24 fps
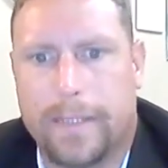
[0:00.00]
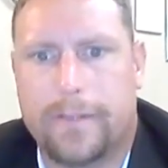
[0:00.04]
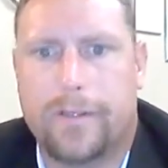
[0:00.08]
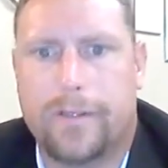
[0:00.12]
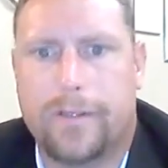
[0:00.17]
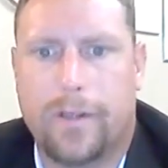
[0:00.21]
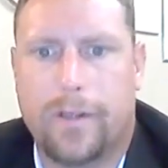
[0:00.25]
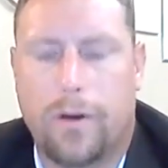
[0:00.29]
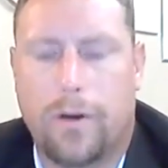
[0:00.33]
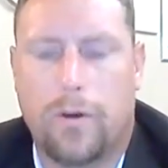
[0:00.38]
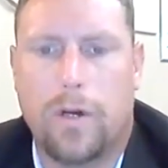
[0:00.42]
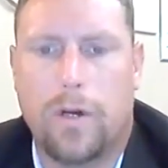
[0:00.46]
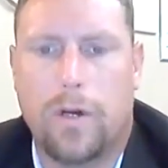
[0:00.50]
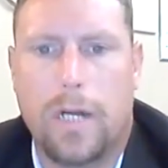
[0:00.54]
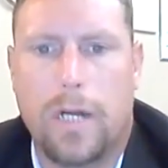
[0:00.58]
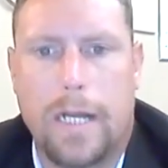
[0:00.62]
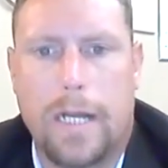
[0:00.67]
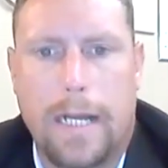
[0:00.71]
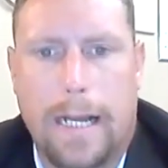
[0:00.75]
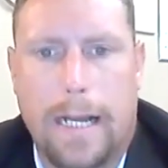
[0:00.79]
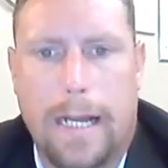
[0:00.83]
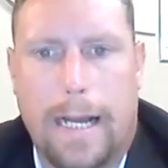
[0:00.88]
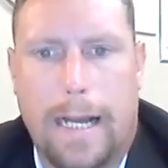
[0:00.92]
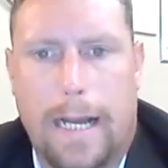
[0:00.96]
So
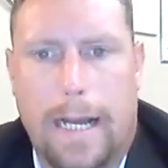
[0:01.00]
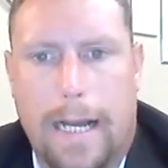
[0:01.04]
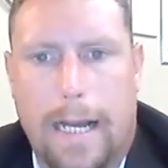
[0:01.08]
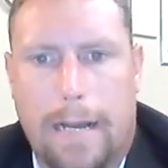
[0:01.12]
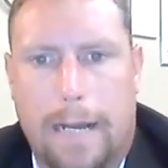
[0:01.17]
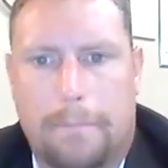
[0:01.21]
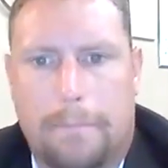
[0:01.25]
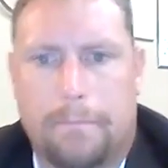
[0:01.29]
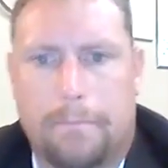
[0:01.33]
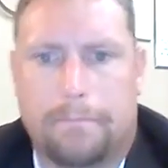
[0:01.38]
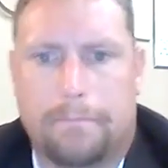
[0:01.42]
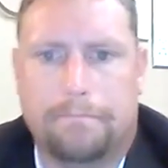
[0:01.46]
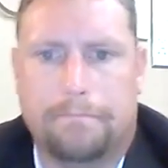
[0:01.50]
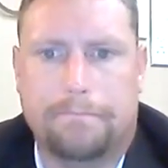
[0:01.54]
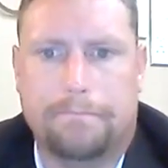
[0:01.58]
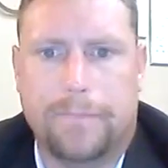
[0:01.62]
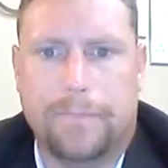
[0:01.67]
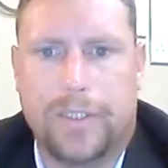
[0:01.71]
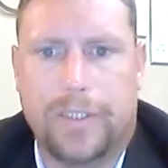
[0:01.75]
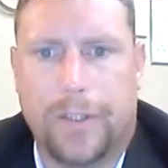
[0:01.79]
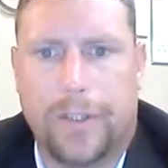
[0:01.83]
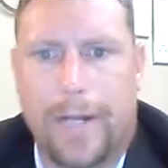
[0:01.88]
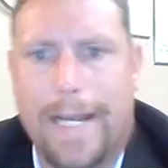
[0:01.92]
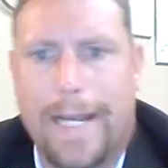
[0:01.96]
um,
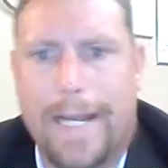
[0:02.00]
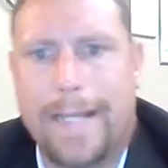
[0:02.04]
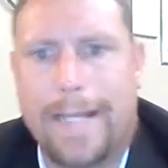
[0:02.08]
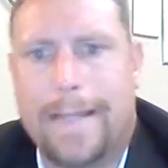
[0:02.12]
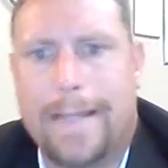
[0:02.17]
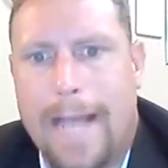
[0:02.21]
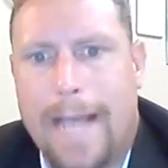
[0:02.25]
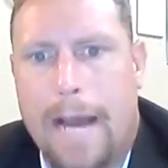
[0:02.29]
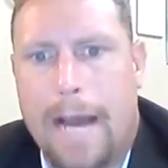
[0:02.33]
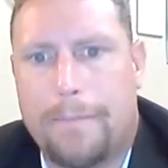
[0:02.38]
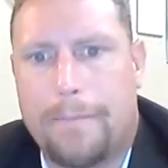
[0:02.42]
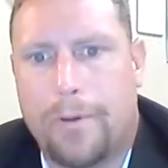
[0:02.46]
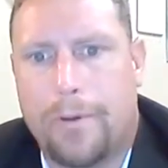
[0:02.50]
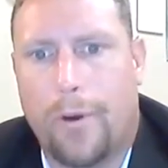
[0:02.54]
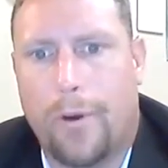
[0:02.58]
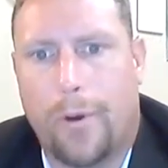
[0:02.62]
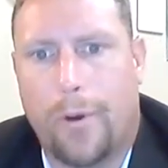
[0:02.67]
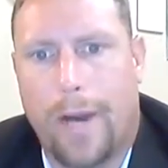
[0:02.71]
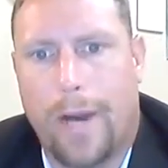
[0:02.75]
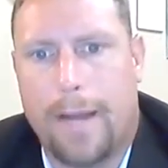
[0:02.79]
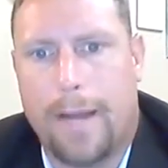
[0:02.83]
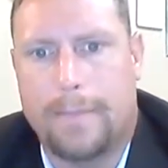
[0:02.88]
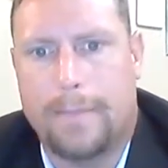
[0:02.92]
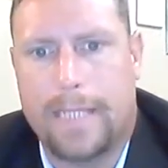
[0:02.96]
you're in that
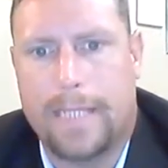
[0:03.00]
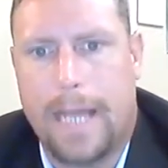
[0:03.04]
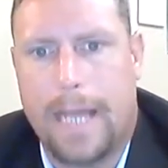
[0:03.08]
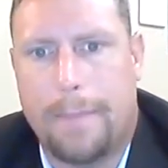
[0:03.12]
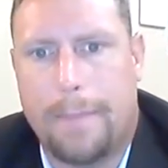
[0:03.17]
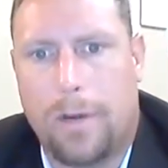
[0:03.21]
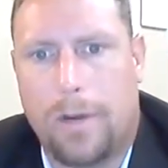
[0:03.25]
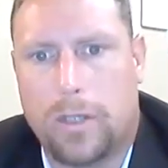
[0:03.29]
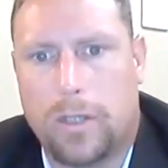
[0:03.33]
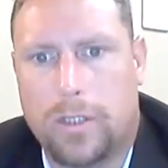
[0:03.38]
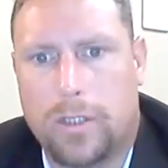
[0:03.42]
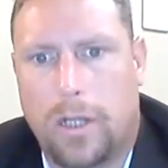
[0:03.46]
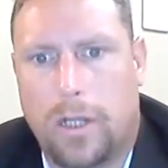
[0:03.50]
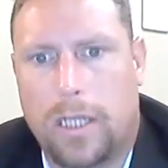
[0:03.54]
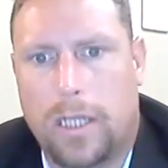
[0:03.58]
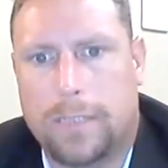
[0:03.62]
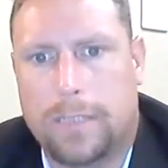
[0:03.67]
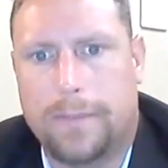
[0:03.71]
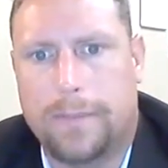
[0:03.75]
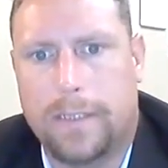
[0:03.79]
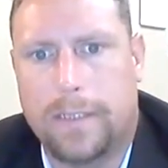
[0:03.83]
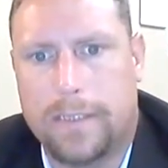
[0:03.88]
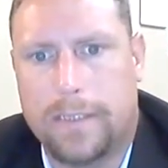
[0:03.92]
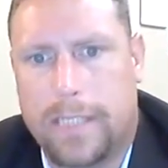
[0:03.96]
program, and that partial
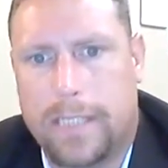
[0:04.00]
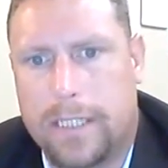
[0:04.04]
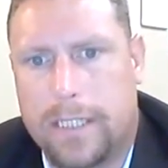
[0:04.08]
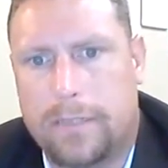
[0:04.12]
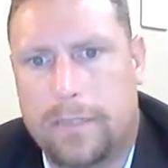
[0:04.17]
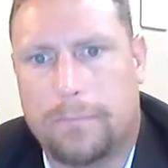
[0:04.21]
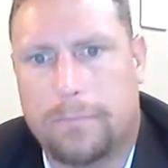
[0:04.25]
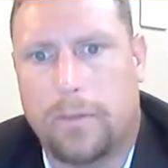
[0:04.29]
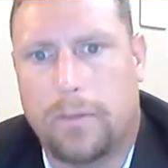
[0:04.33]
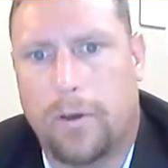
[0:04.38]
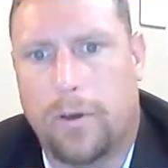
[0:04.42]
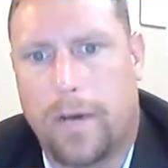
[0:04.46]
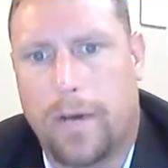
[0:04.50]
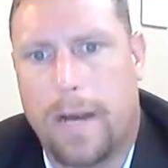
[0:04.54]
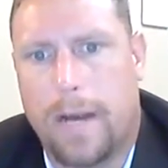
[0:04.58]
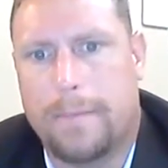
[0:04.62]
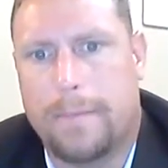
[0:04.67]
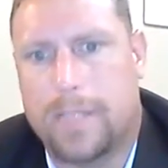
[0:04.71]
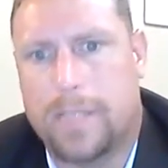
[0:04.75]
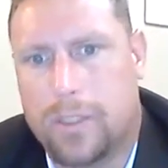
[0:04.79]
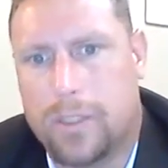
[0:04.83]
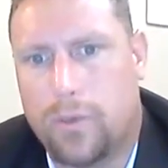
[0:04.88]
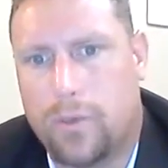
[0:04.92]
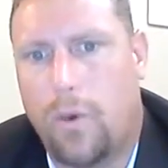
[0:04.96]
hospitalization program
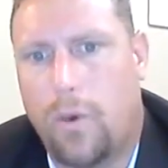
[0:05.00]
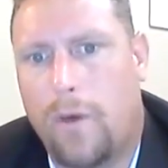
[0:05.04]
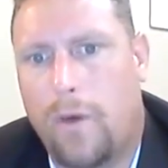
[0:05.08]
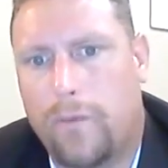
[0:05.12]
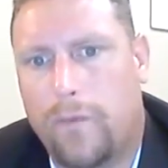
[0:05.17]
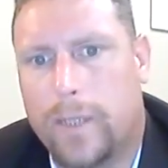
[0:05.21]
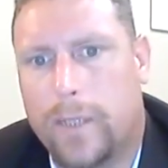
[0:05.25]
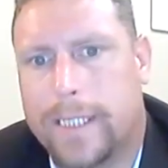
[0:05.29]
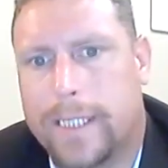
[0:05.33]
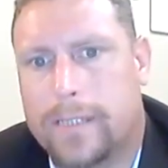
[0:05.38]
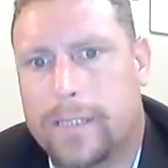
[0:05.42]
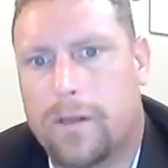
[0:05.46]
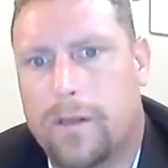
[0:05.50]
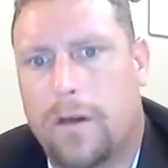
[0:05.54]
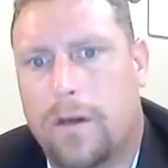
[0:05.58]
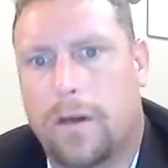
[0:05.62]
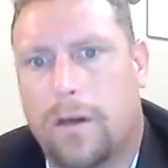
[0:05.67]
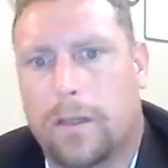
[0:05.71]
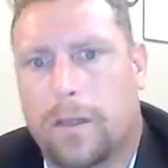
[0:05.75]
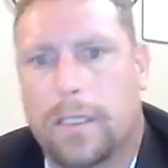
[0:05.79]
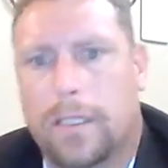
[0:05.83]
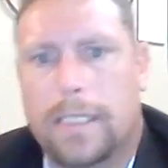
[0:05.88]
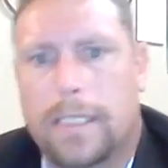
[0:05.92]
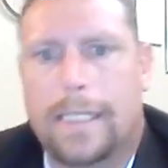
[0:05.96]
is 12 weeks
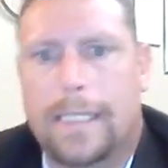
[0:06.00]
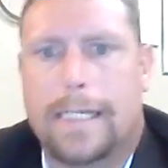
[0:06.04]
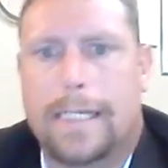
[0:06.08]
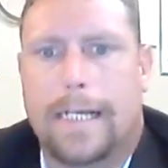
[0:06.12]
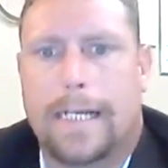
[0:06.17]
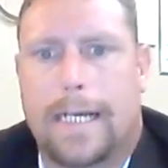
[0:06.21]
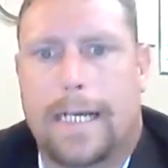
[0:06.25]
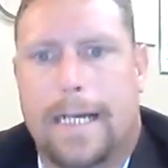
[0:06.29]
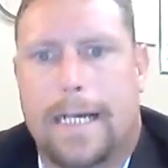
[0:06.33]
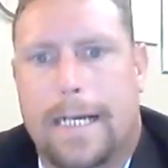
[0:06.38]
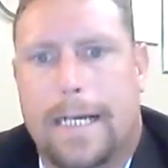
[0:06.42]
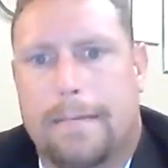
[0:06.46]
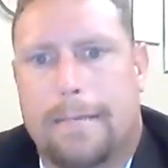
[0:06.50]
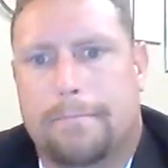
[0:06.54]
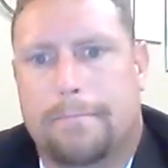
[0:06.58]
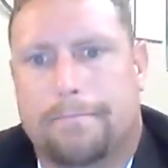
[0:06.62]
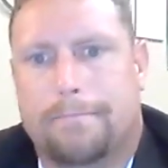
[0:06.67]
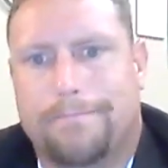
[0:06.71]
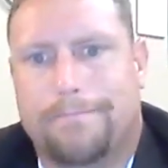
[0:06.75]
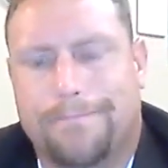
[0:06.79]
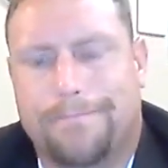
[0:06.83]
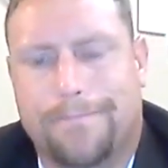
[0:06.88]
long. Um,